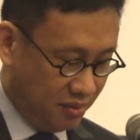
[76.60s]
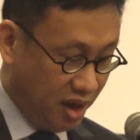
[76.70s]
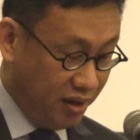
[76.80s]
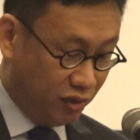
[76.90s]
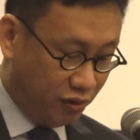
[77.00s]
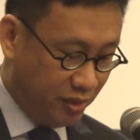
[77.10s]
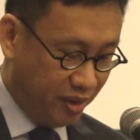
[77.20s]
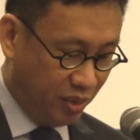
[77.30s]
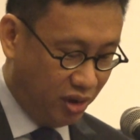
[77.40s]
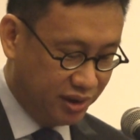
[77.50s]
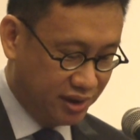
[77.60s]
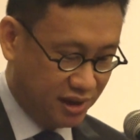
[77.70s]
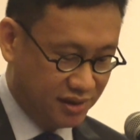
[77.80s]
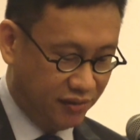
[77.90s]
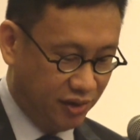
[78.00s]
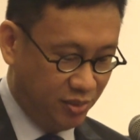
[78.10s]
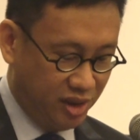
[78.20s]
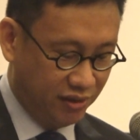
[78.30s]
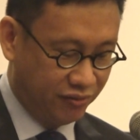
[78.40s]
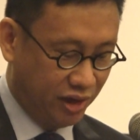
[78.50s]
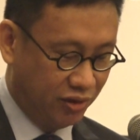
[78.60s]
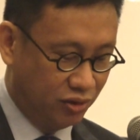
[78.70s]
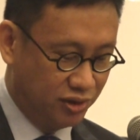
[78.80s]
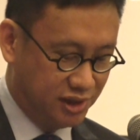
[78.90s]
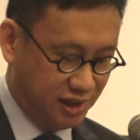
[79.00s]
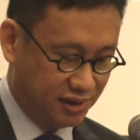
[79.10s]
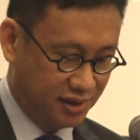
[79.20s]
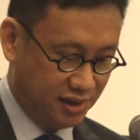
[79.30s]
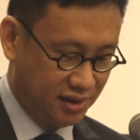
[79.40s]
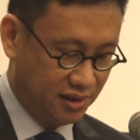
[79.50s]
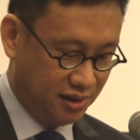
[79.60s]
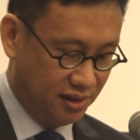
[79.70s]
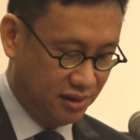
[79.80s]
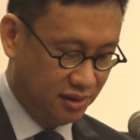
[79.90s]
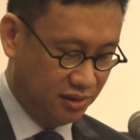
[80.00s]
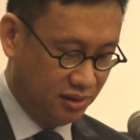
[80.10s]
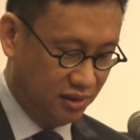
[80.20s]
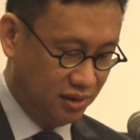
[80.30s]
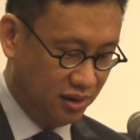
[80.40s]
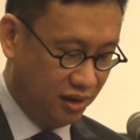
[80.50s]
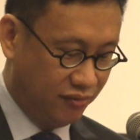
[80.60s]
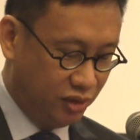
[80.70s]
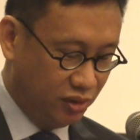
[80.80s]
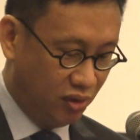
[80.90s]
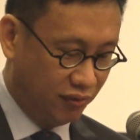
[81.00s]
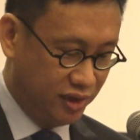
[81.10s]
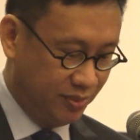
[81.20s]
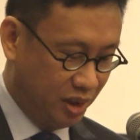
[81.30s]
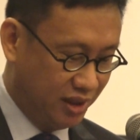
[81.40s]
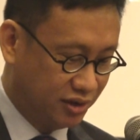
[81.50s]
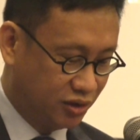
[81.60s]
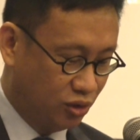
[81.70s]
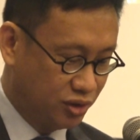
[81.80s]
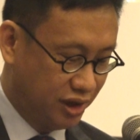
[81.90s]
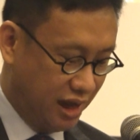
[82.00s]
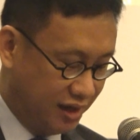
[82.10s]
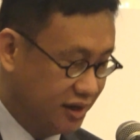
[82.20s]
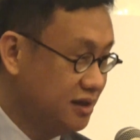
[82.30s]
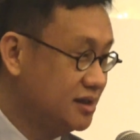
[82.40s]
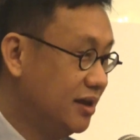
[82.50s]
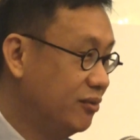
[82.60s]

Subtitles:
My involvement in politics has given me a front row seat, a view of the political shenanigans